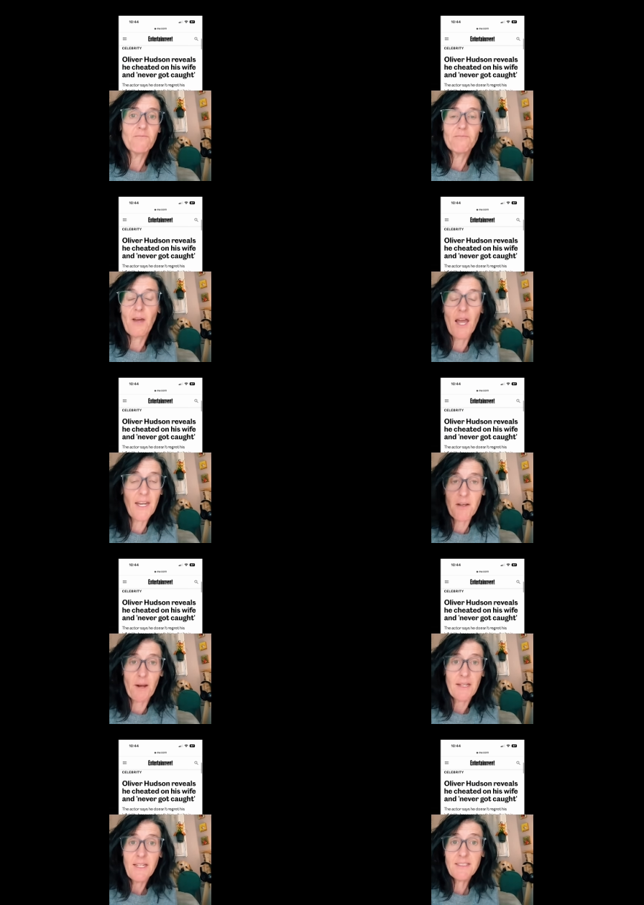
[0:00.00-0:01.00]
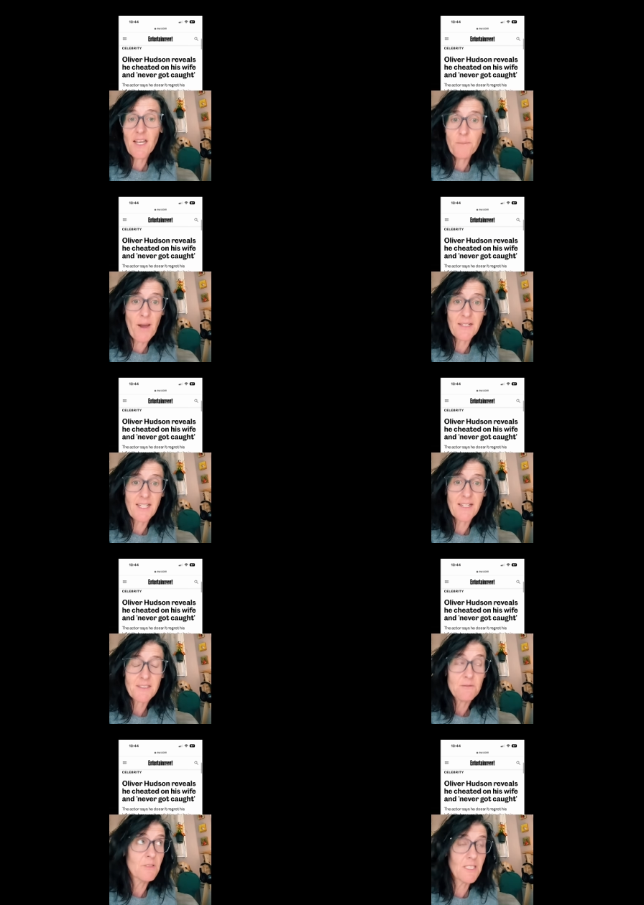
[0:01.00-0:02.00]
But anyway, he's on a podcast
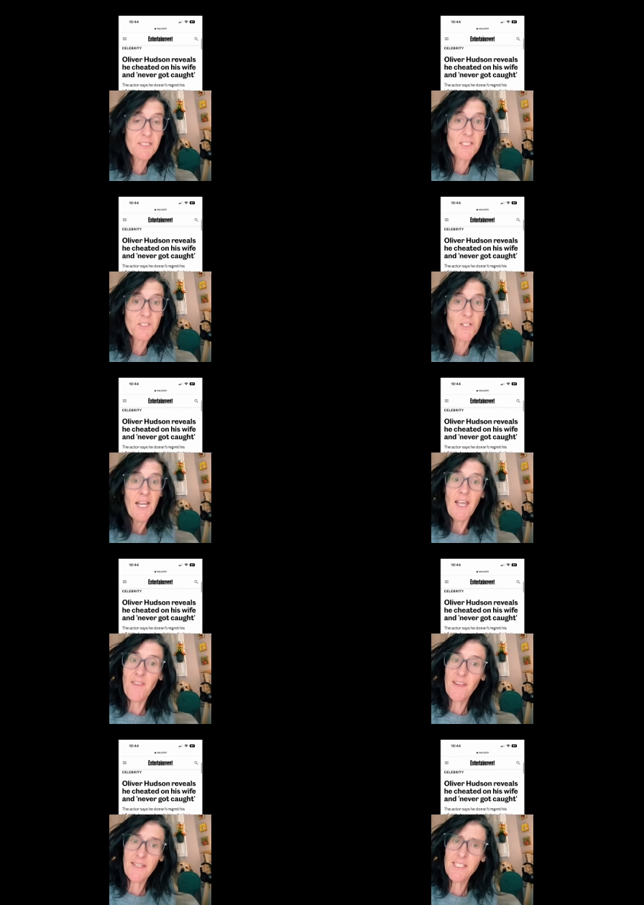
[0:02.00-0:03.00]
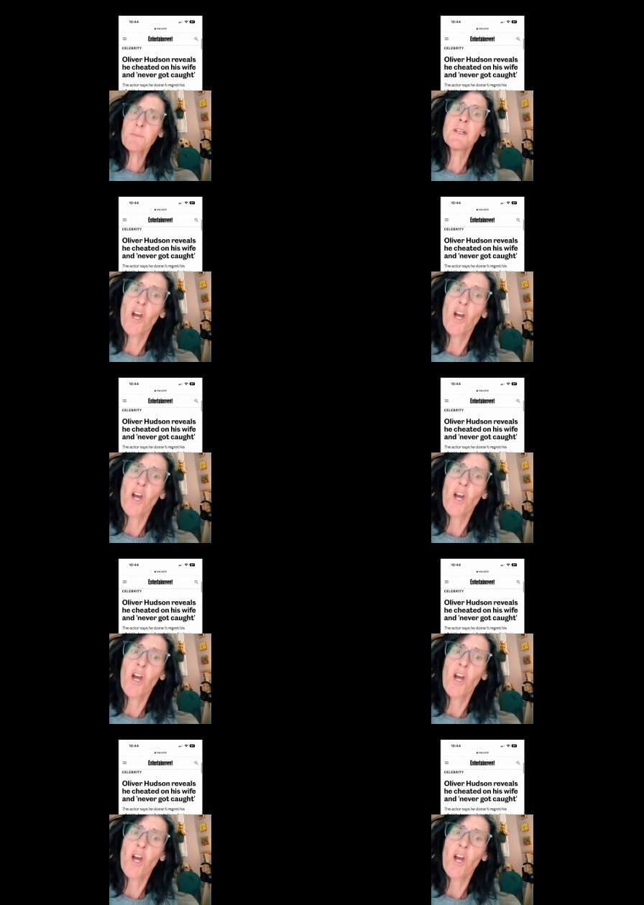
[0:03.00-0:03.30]
with his sister and he's been